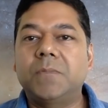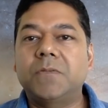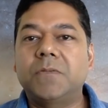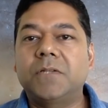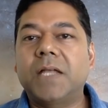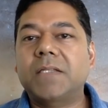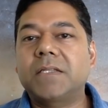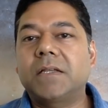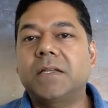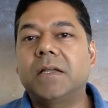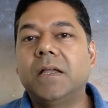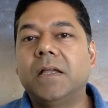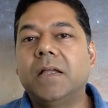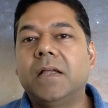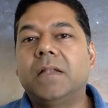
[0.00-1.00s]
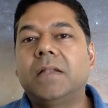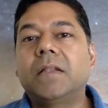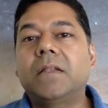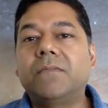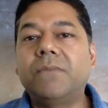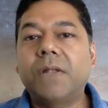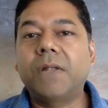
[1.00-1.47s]
So that's
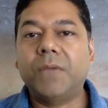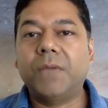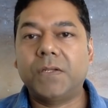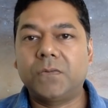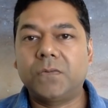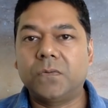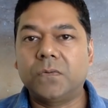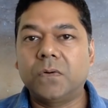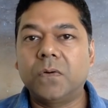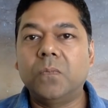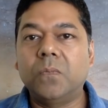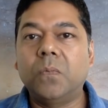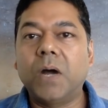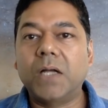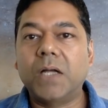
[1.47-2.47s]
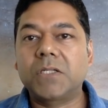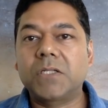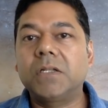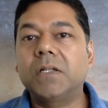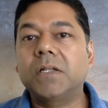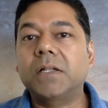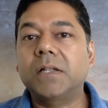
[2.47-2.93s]
another fun way to watch
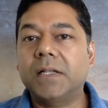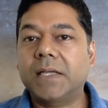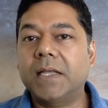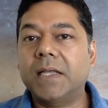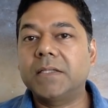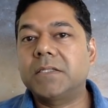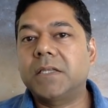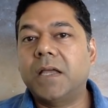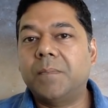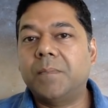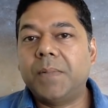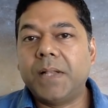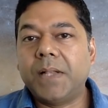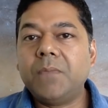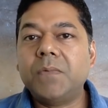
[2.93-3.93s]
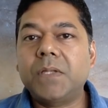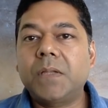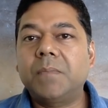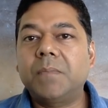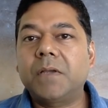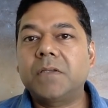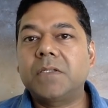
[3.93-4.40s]
little kids play with
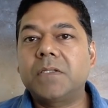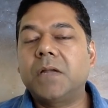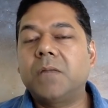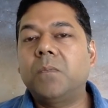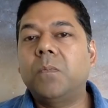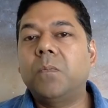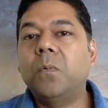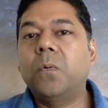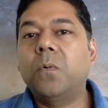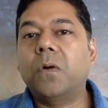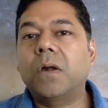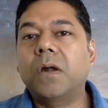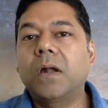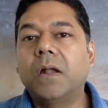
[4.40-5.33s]
them, because they are more